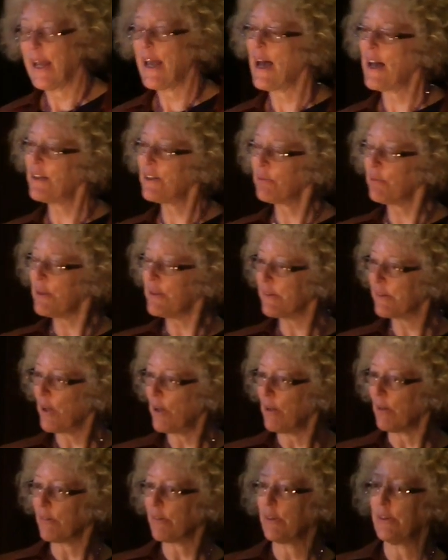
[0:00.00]
As a
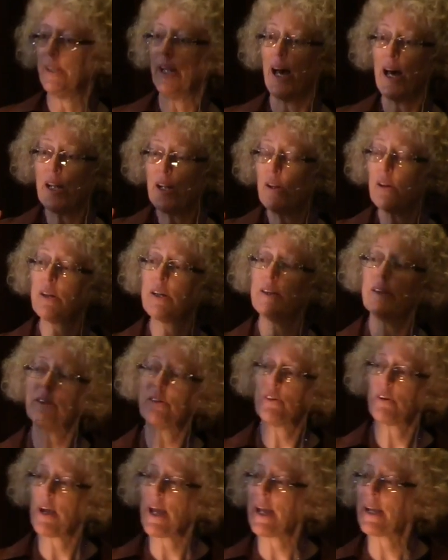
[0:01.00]
result, not only the
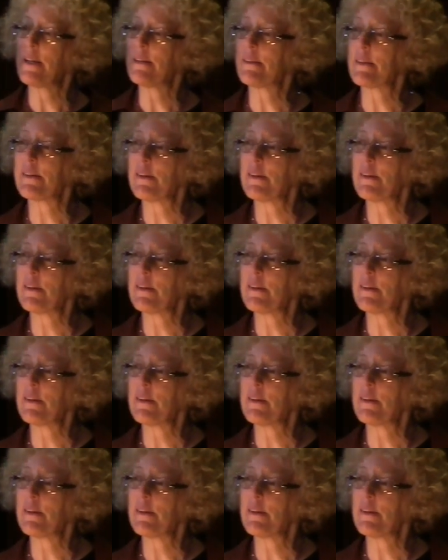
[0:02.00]
dragons